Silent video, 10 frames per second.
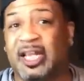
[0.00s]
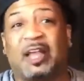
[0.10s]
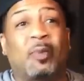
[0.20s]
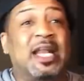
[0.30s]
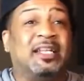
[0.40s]

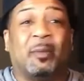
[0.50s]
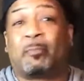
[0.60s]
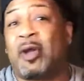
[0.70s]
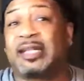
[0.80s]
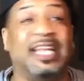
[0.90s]
Like, we need to
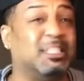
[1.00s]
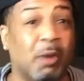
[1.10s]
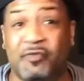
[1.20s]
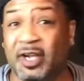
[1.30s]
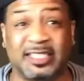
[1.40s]
break these
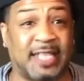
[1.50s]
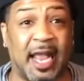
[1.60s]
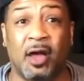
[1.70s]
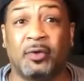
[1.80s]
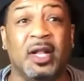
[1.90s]
motherfuckers
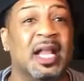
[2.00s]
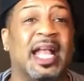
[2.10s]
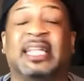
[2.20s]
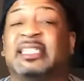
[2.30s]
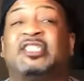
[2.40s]
down
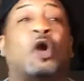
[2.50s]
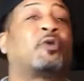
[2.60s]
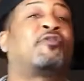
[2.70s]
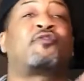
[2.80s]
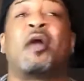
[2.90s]
and
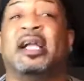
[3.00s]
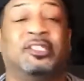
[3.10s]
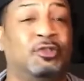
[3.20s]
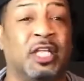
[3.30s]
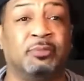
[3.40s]
start
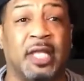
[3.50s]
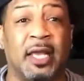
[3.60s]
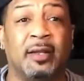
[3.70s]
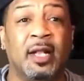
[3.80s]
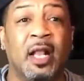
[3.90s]
fresh. You see what I'm
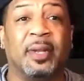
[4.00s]
saying?